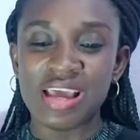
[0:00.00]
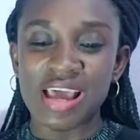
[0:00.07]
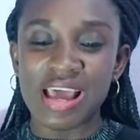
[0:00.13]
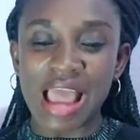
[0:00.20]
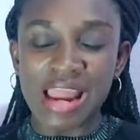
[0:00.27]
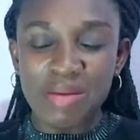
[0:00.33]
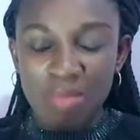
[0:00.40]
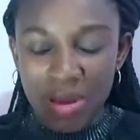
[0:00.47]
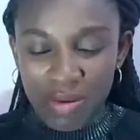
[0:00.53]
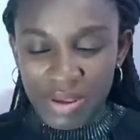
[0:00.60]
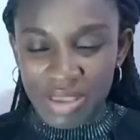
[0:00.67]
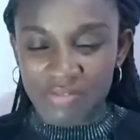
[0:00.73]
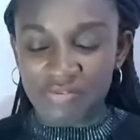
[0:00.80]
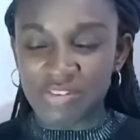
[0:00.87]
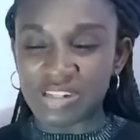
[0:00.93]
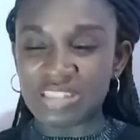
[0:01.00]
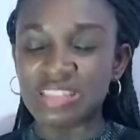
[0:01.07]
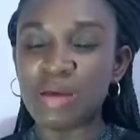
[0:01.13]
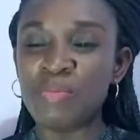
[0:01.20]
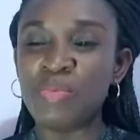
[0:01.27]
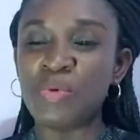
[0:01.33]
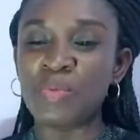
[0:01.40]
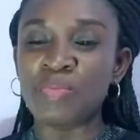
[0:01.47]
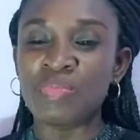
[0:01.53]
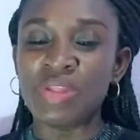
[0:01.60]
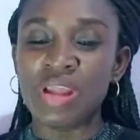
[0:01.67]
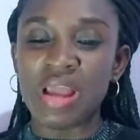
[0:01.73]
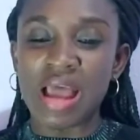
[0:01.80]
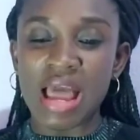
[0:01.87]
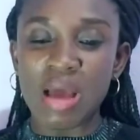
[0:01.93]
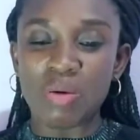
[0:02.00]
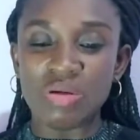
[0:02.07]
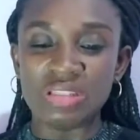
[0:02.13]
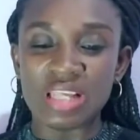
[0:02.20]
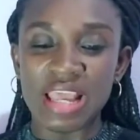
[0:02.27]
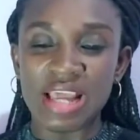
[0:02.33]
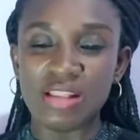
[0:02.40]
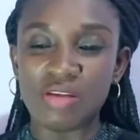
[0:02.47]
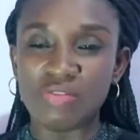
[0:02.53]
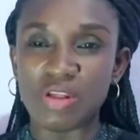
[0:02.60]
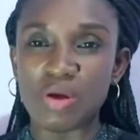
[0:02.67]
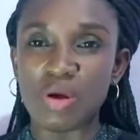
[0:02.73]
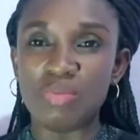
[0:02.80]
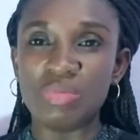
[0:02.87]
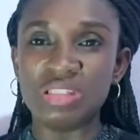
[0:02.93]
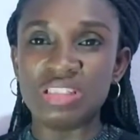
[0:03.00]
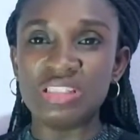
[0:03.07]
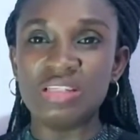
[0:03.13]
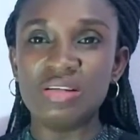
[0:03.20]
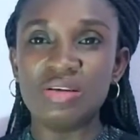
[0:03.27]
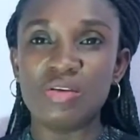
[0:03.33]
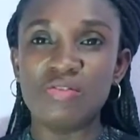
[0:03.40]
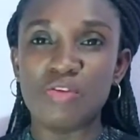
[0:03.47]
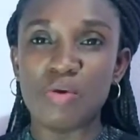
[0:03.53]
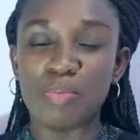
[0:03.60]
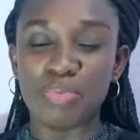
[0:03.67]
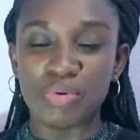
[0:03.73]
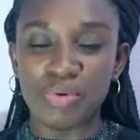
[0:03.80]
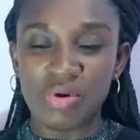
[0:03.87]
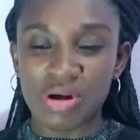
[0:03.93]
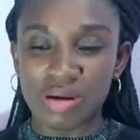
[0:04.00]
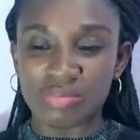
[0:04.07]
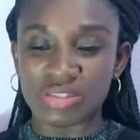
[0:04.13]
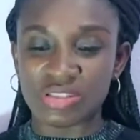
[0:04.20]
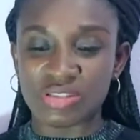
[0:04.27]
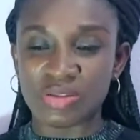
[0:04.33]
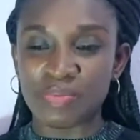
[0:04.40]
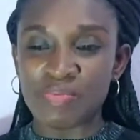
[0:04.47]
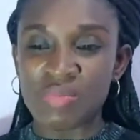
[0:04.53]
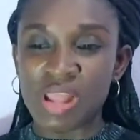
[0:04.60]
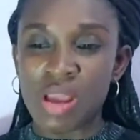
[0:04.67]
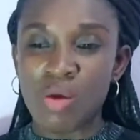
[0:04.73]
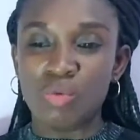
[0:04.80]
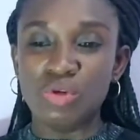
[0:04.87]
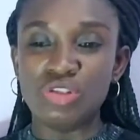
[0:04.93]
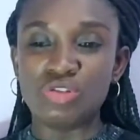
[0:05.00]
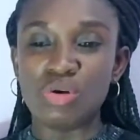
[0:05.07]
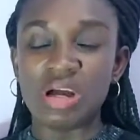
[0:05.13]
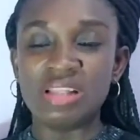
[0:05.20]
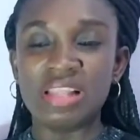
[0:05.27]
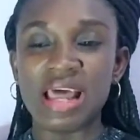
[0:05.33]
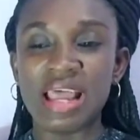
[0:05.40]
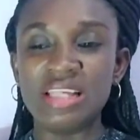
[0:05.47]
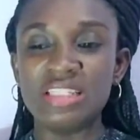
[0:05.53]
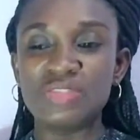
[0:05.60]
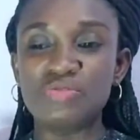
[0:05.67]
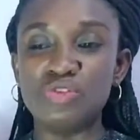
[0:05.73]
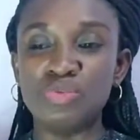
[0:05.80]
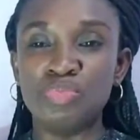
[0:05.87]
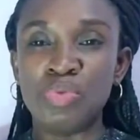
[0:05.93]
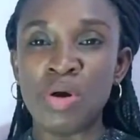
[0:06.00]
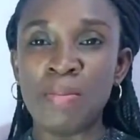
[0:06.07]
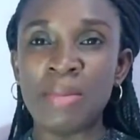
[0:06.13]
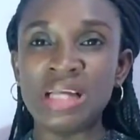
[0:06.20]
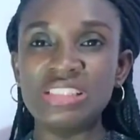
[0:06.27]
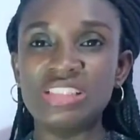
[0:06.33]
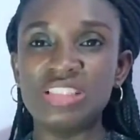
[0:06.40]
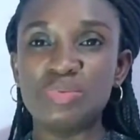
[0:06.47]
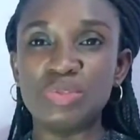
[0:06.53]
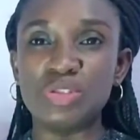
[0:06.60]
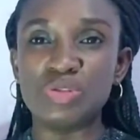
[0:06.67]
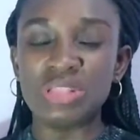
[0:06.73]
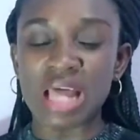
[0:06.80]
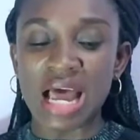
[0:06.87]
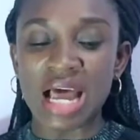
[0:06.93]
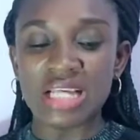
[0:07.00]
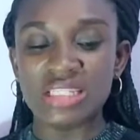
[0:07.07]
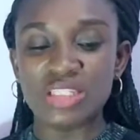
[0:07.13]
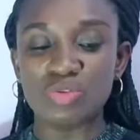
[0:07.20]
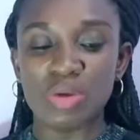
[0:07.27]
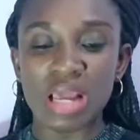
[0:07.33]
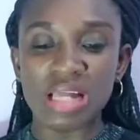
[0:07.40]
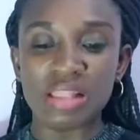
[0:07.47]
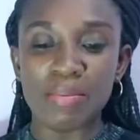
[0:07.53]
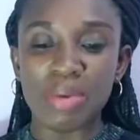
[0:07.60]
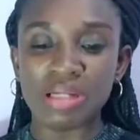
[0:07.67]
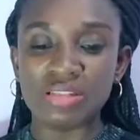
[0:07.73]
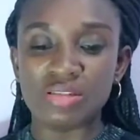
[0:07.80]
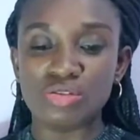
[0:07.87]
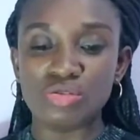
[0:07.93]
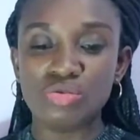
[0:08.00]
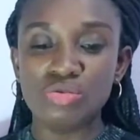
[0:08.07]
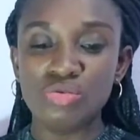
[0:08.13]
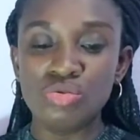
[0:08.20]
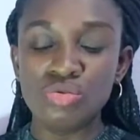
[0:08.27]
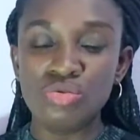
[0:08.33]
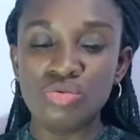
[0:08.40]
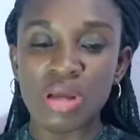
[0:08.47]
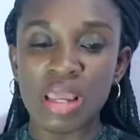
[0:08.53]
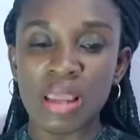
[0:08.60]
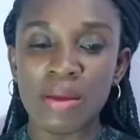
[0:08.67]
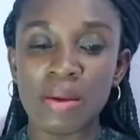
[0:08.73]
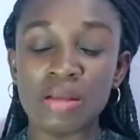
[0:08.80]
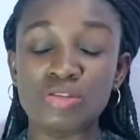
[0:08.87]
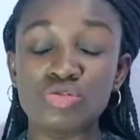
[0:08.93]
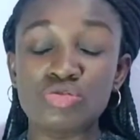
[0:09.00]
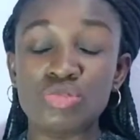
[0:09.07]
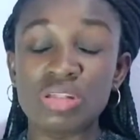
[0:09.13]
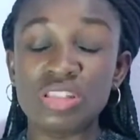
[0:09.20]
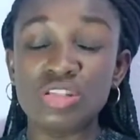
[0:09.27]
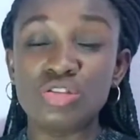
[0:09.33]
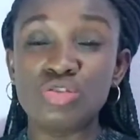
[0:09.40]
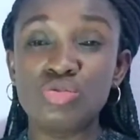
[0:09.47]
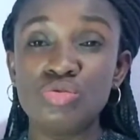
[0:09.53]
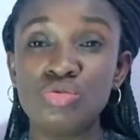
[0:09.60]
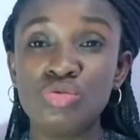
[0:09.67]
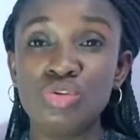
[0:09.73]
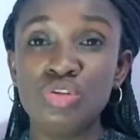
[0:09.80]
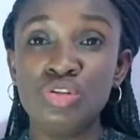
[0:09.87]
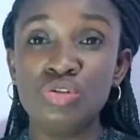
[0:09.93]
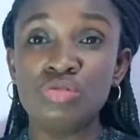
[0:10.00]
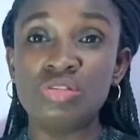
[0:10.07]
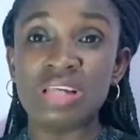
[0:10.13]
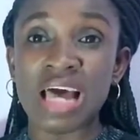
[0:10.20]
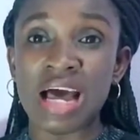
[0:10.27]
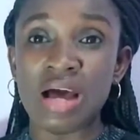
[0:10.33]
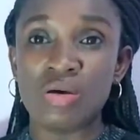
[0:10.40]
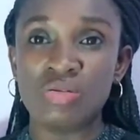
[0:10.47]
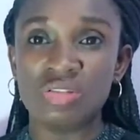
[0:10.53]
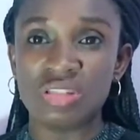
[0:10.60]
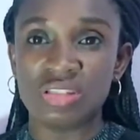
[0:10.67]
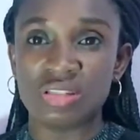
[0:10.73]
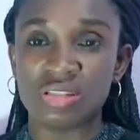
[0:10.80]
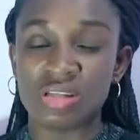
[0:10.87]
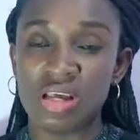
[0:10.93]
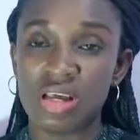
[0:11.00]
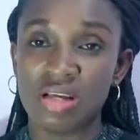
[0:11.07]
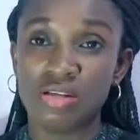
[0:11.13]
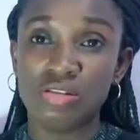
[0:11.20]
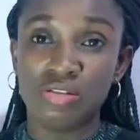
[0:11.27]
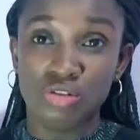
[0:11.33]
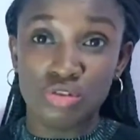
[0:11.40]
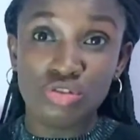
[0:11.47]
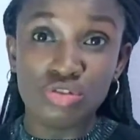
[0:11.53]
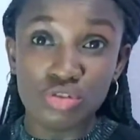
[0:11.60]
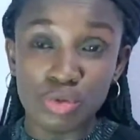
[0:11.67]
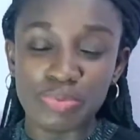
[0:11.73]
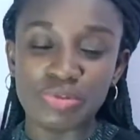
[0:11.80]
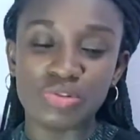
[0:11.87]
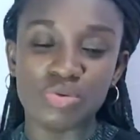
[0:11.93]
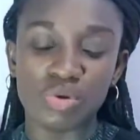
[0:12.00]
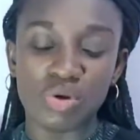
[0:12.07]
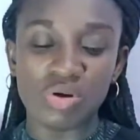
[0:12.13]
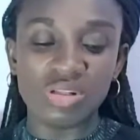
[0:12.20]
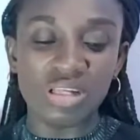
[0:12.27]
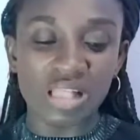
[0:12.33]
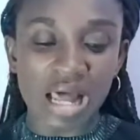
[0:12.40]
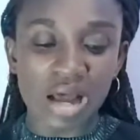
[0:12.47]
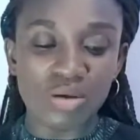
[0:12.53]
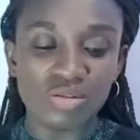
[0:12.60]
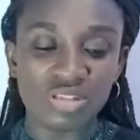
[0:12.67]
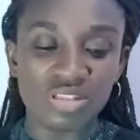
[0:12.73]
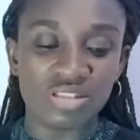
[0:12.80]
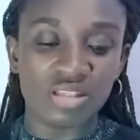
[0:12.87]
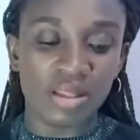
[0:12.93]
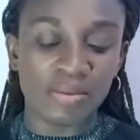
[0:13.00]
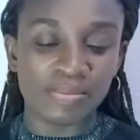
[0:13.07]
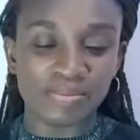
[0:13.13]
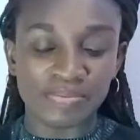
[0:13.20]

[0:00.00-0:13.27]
I remember, okay, for example, I was the head of the committee for programs. We used to organize football matches between houses. We had about 22 youth houses, youth groups, call it houses then.